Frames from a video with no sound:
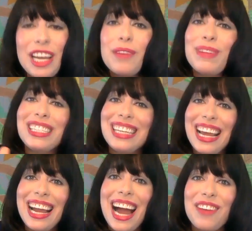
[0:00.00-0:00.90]
But today
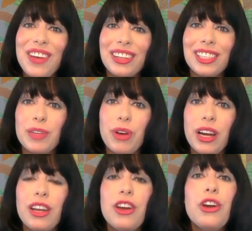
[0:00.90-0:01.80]
I found
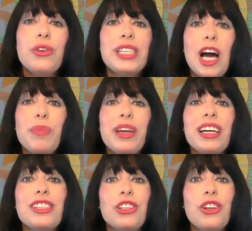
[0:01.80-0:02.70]
someone who's helping
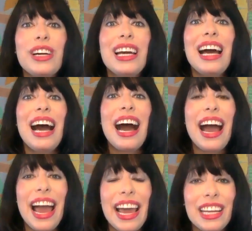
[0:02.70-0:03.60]
us look
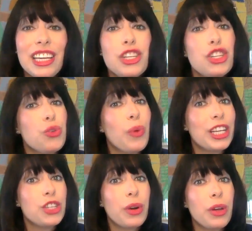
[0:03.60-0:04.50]
ahead to
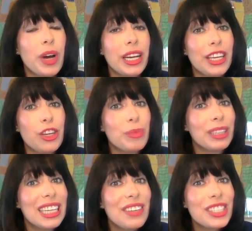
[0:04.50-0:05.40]
2021. Can you
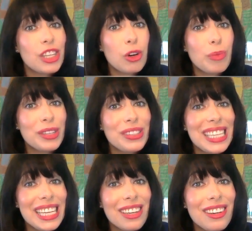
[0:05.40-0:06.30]
believe it's almost
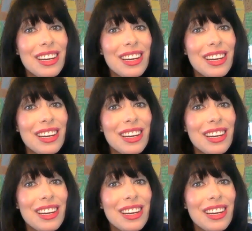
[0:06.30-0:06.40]
here?